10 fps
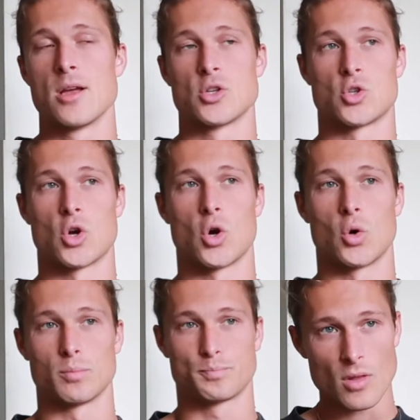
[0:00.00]

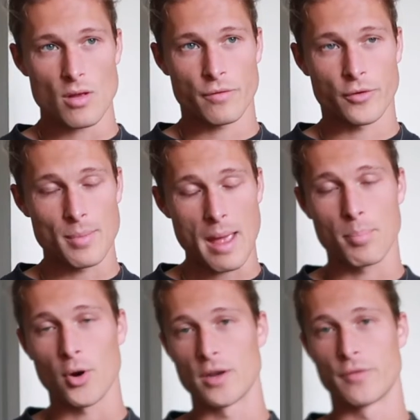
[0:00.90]
So from
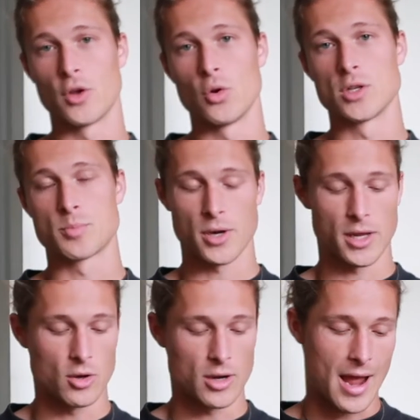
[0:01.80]
that point of view, it's pretty good.